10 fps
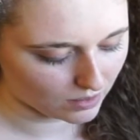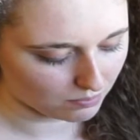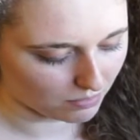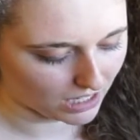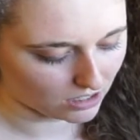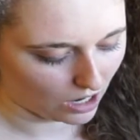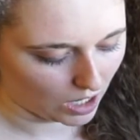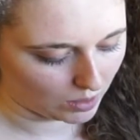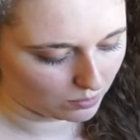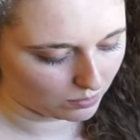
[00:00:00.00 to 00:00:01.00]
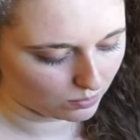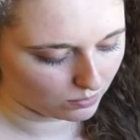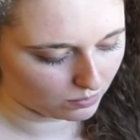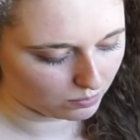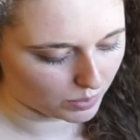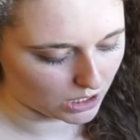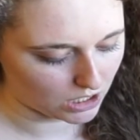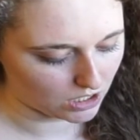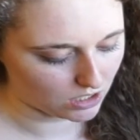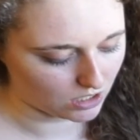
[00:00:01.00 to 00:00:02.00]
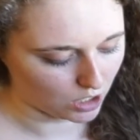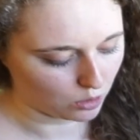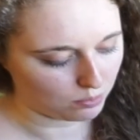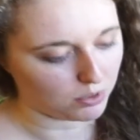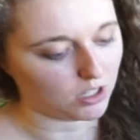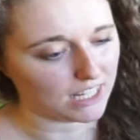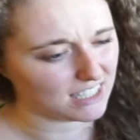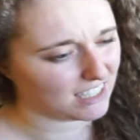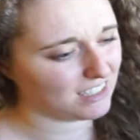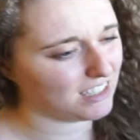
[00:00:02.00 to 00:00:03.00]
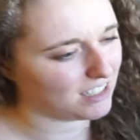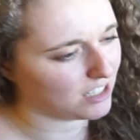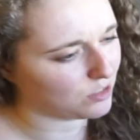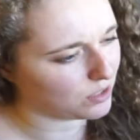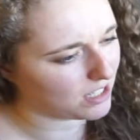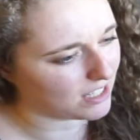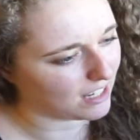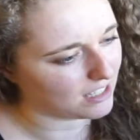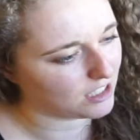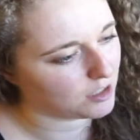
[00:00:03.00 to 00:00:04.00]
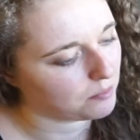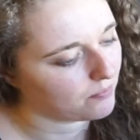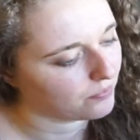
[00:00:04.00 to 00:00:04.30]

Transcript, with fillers: may not be so pleasant. This one says,